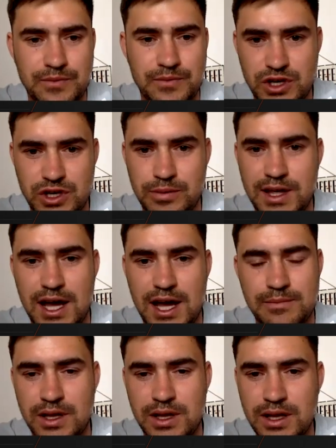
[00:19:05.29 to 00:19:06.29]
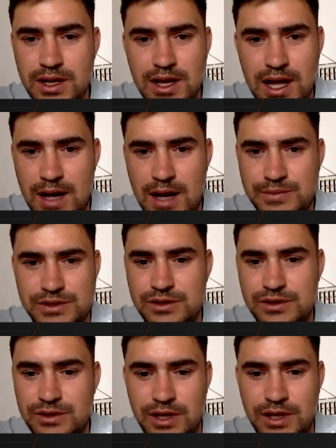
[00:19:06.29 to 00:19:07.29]
sub academy,
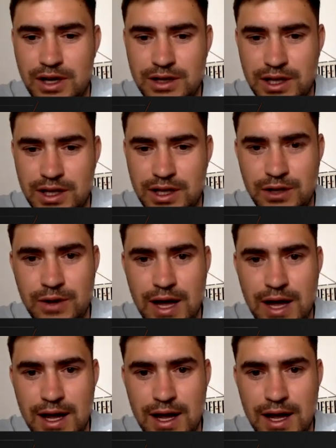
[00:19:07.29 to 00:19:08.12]
absolutely. I think you